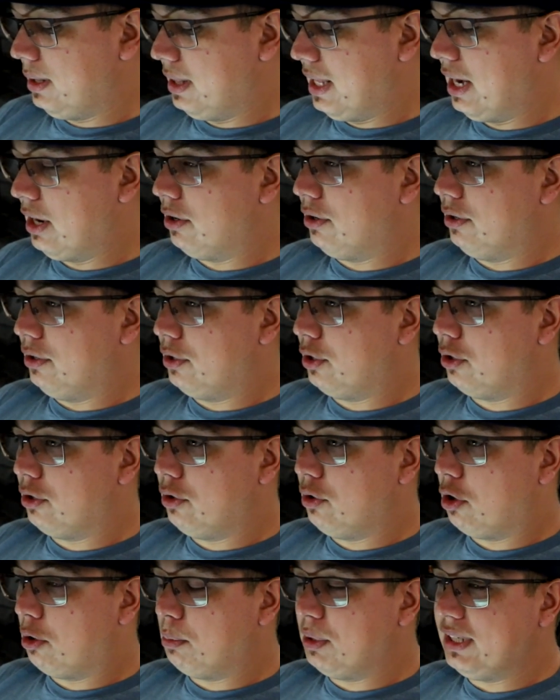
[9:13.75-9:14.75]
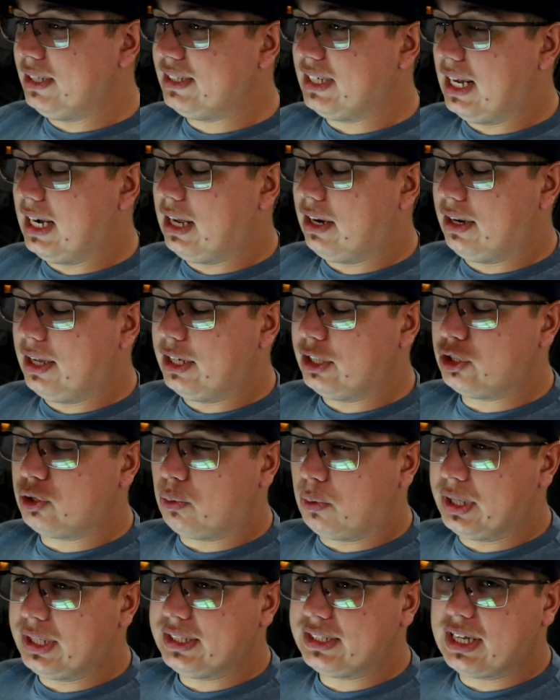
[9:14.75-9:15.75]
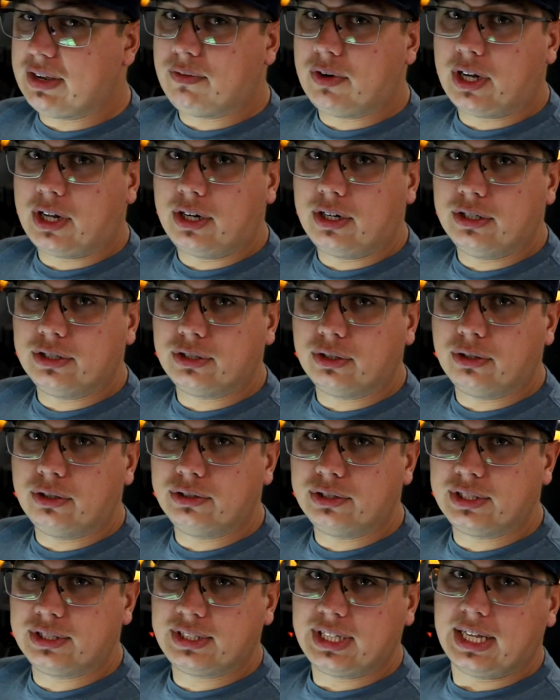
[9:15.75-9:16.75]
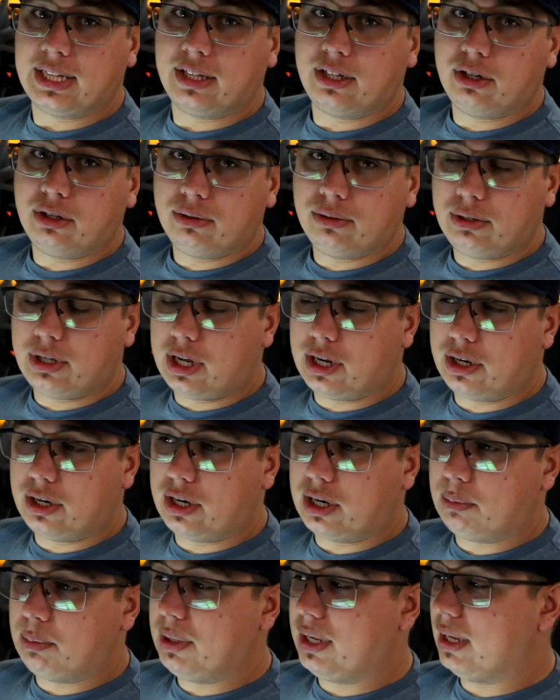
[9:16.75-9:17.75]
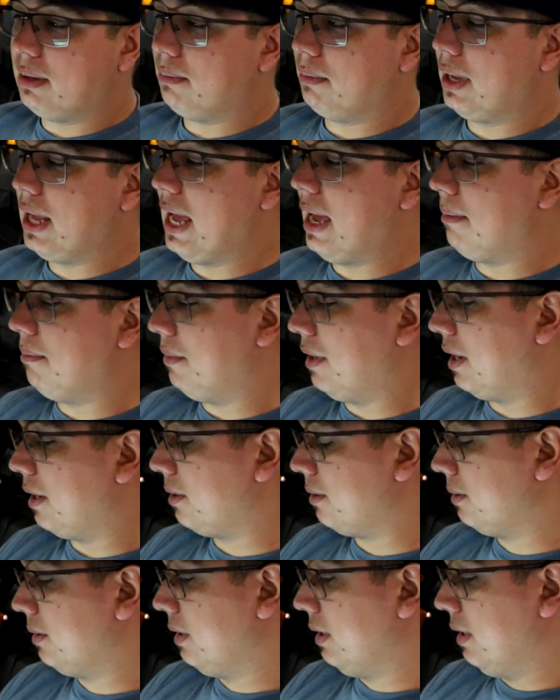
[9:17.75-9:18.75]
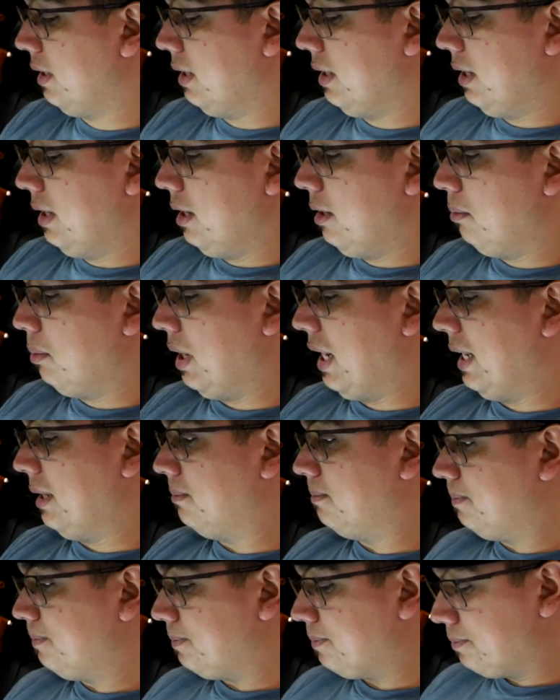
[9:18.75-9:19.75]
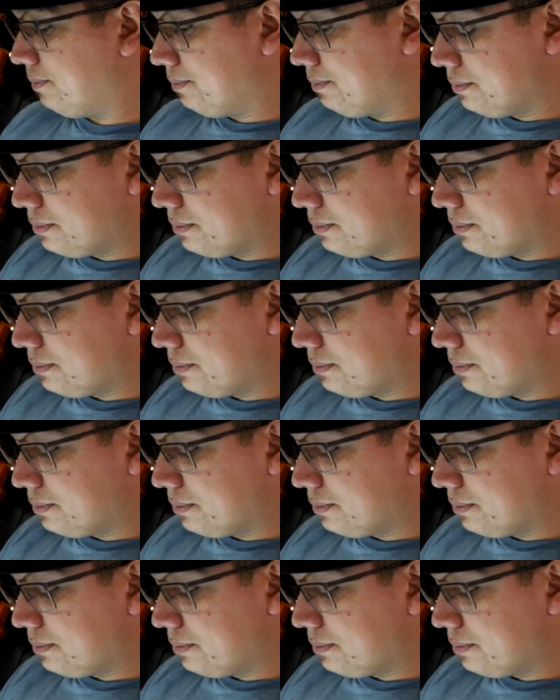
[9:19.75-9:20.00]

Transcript: they're, they're normally sent out at 2,700. So there's just that little 100 RPM gap there. But